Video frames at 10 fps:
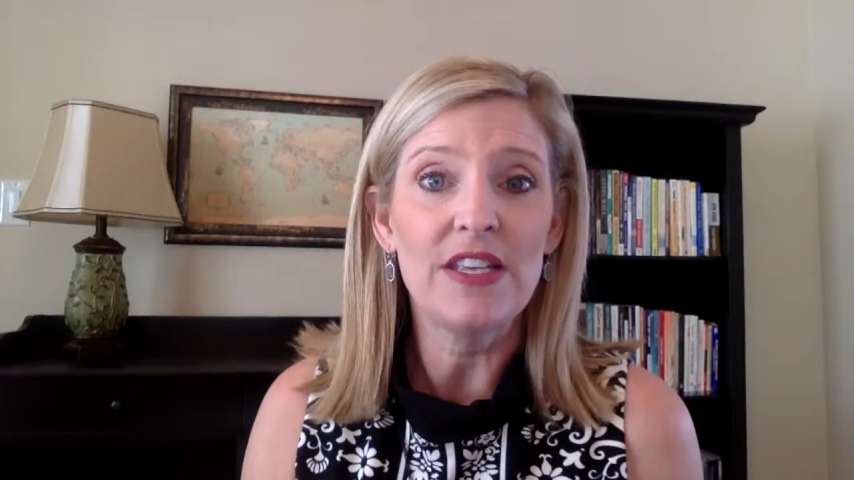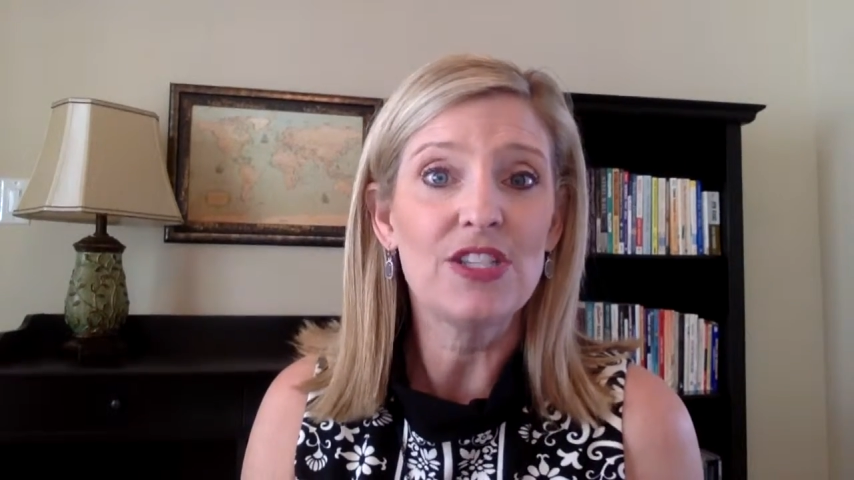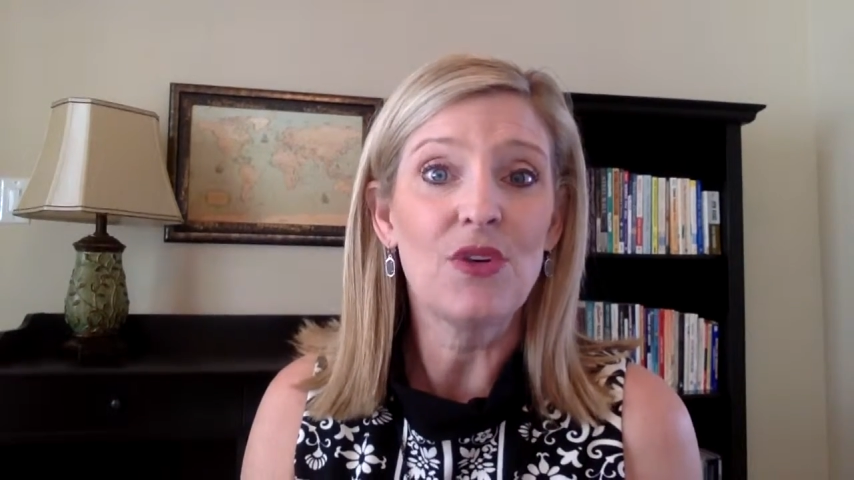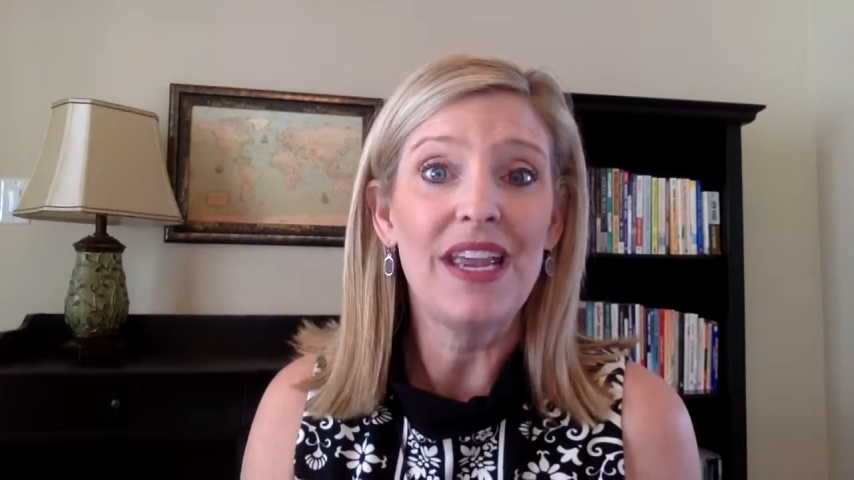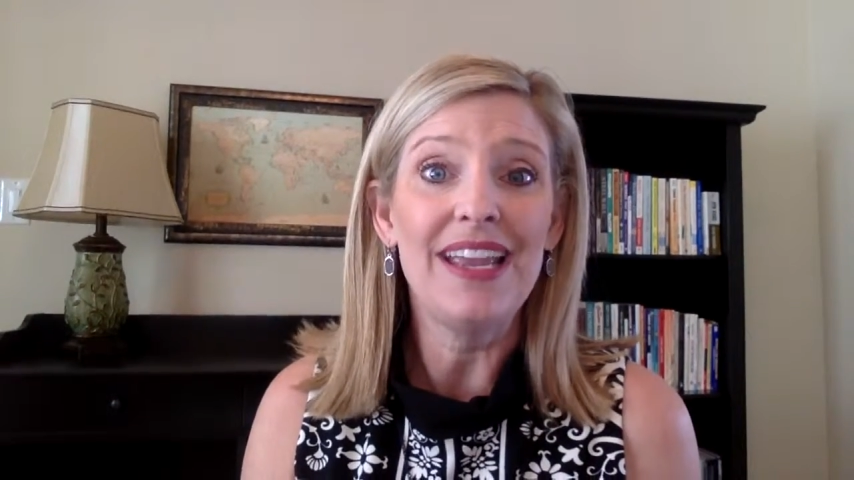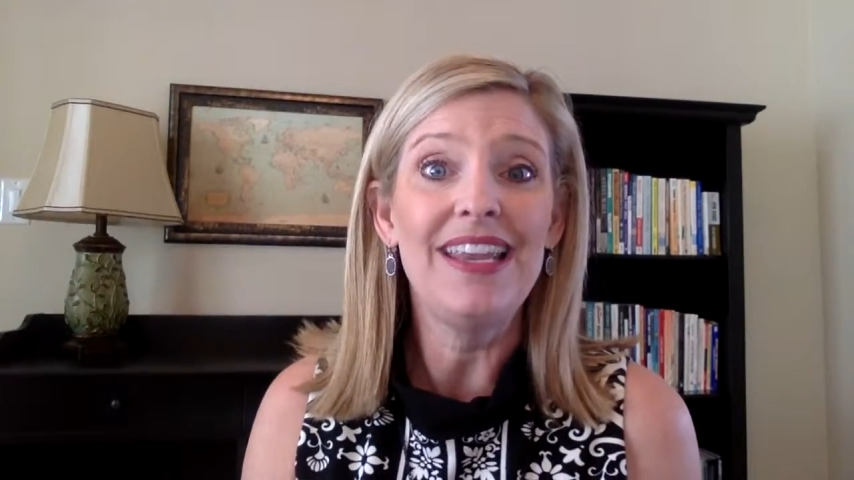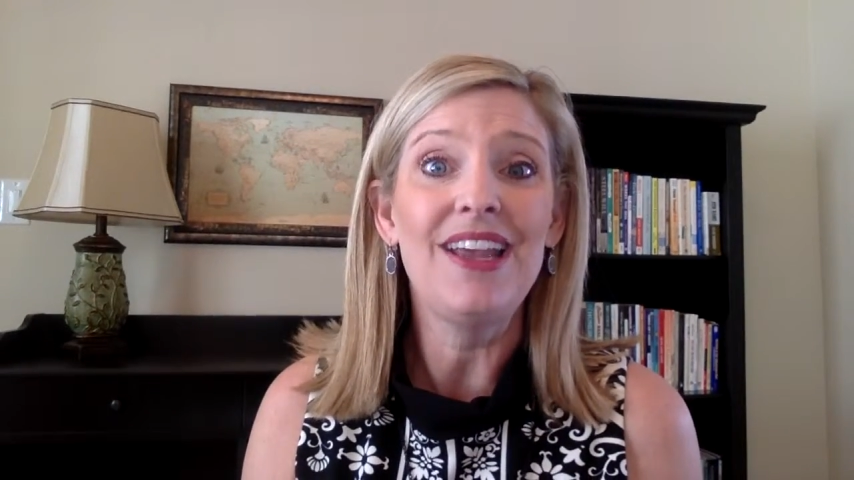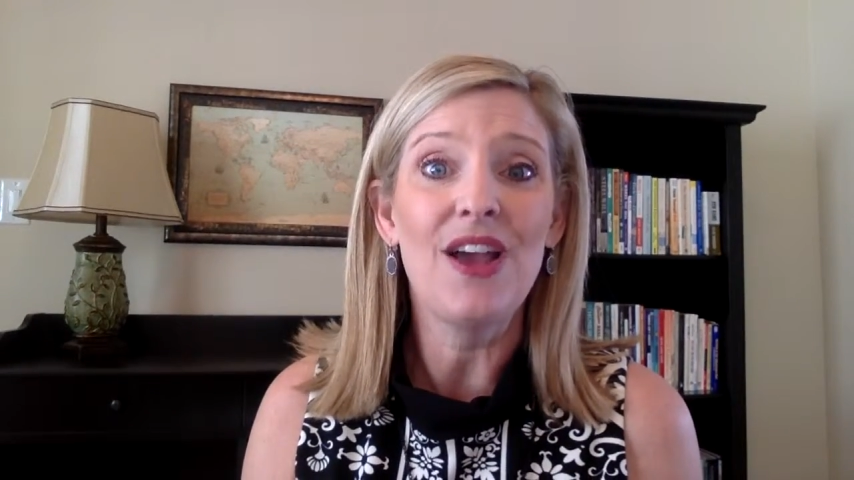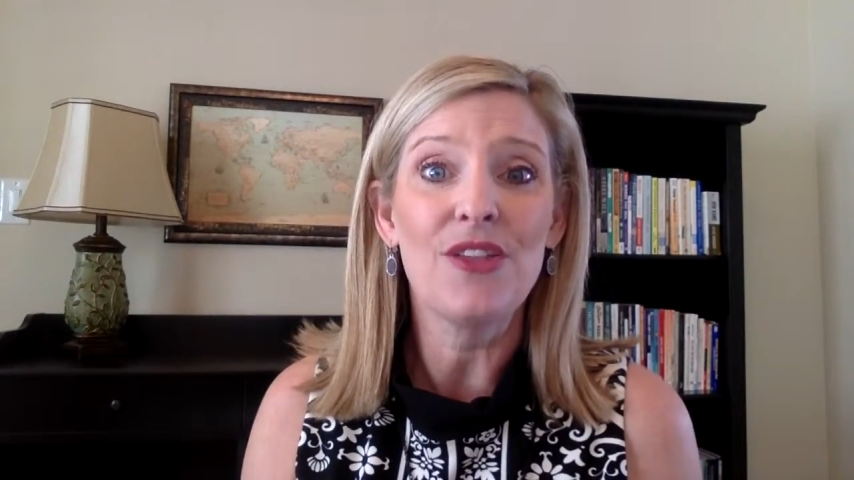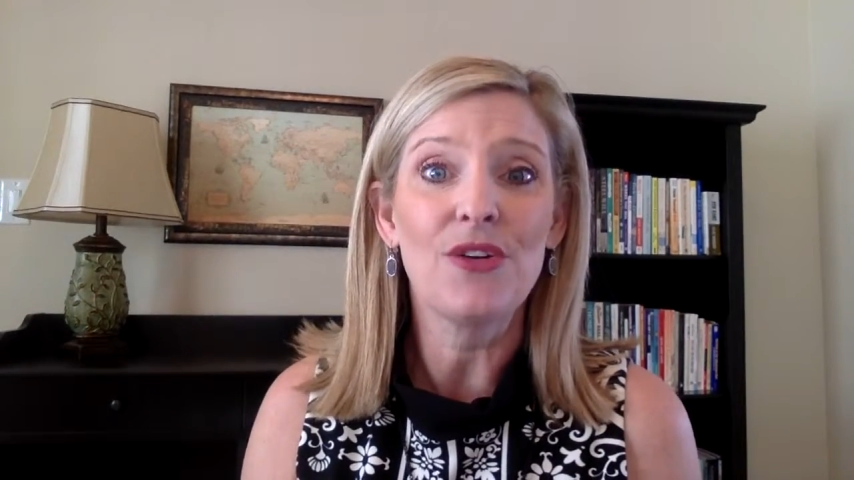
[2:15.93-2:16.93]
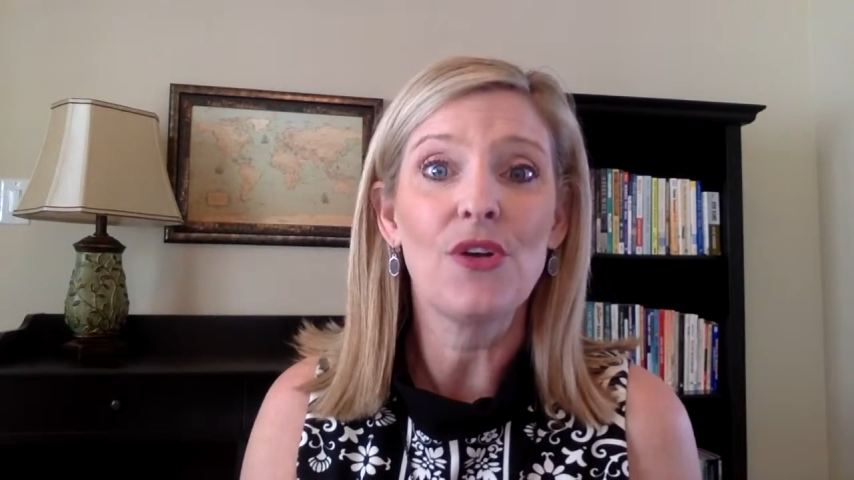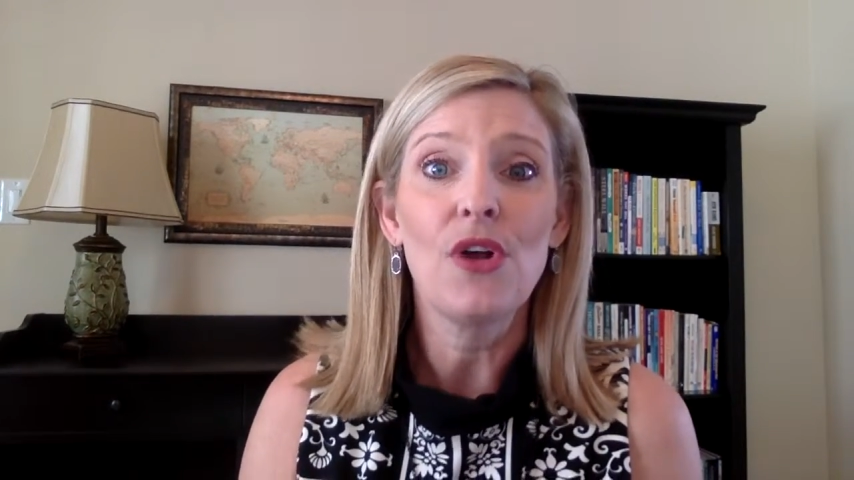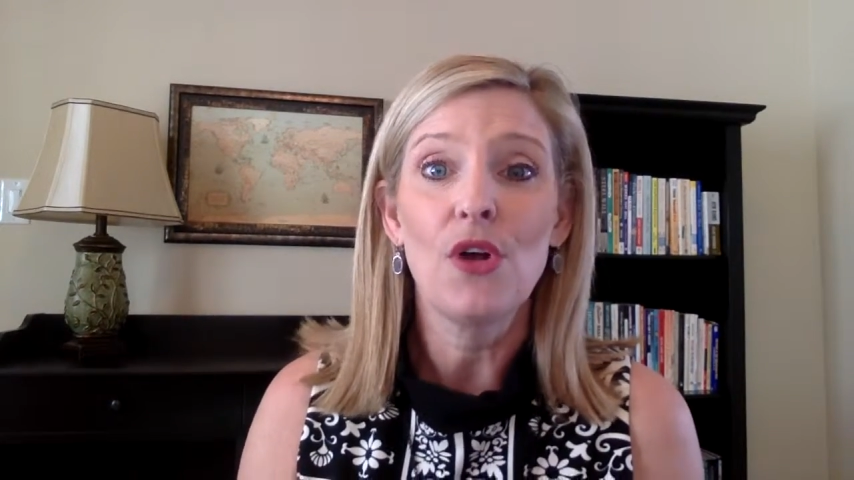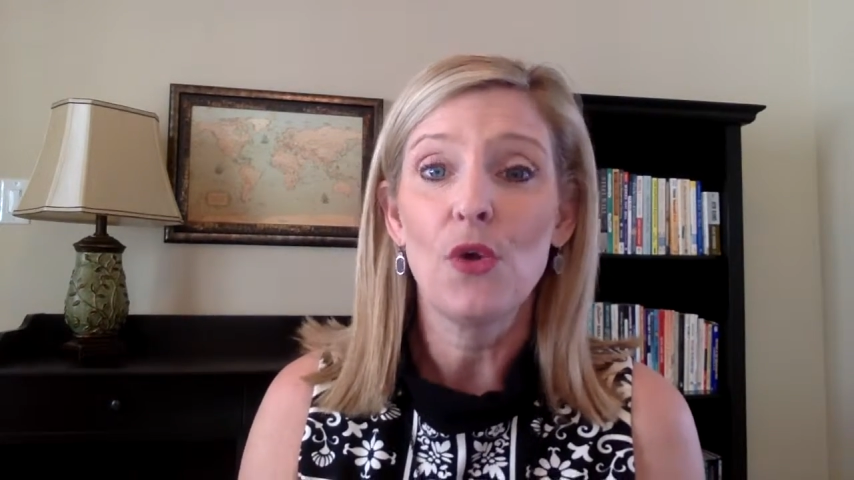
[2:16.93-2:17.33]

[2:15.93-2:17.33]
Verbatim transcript: this or any other